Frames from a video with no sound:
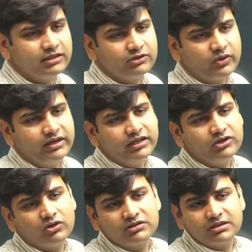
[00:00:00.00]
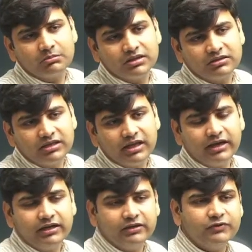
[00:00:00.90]
20 clause number 3, and
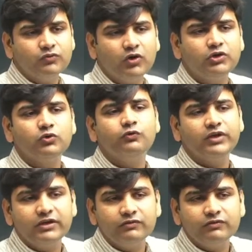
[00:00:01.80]
if you want to waive